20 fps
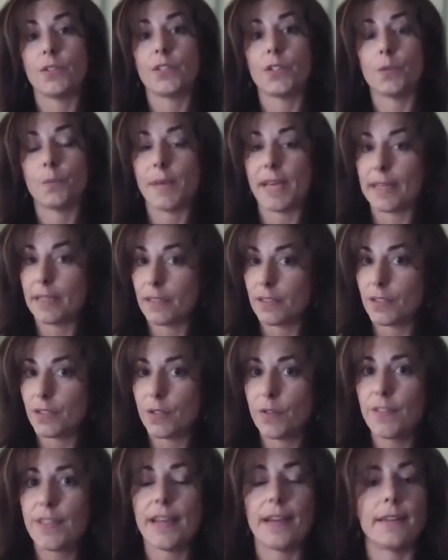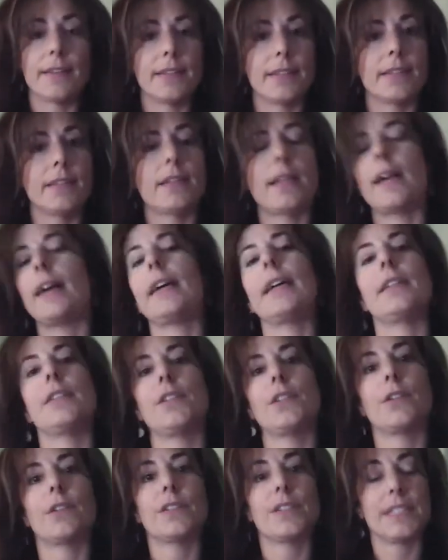So back in 2000, I
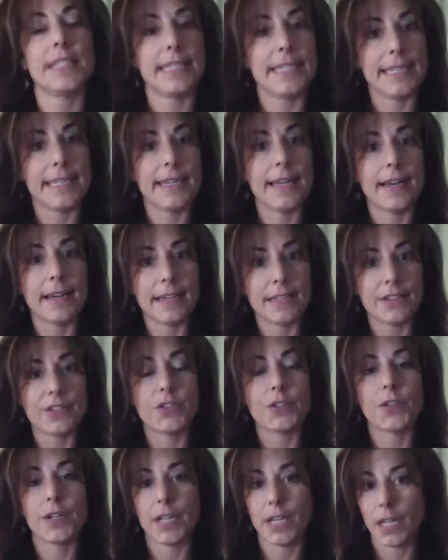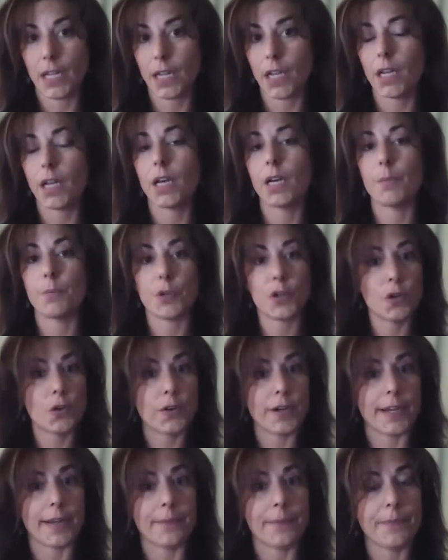took CTI's training
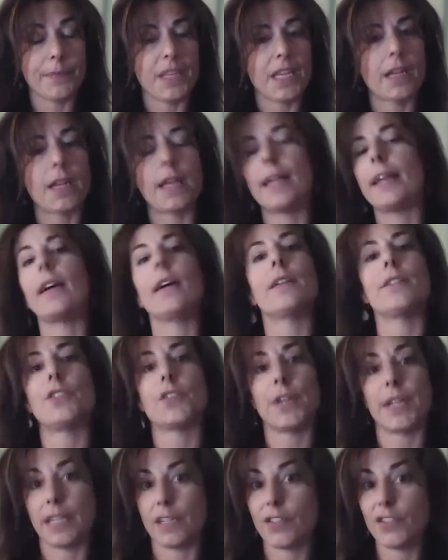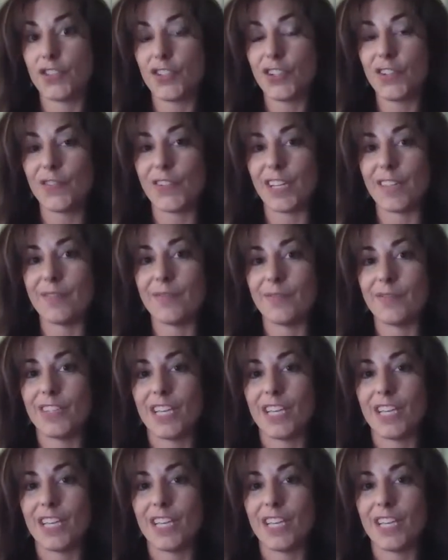program, and I got trained and certified.